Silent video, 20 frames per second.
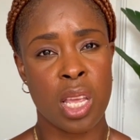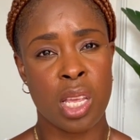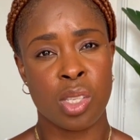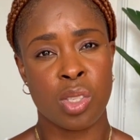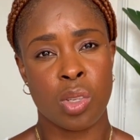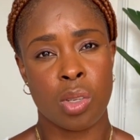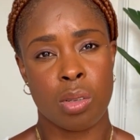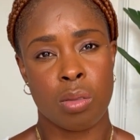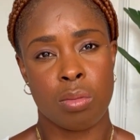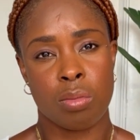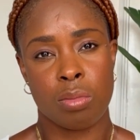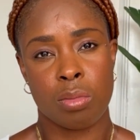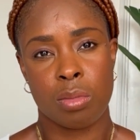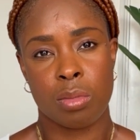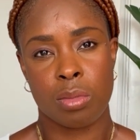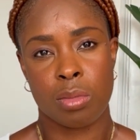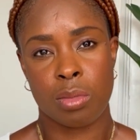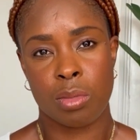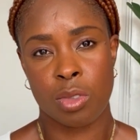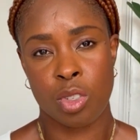is
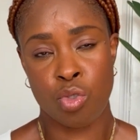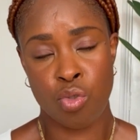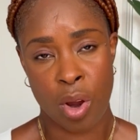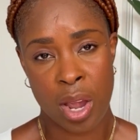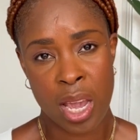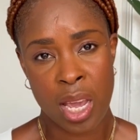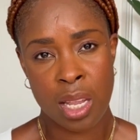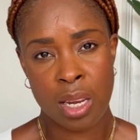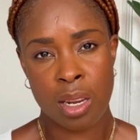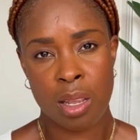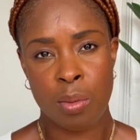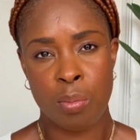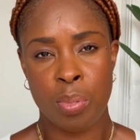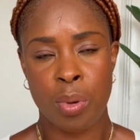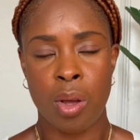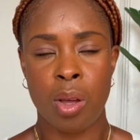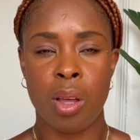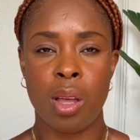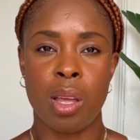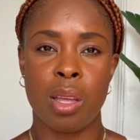great
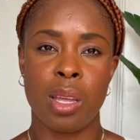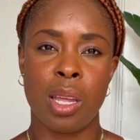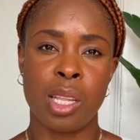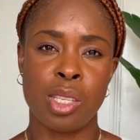but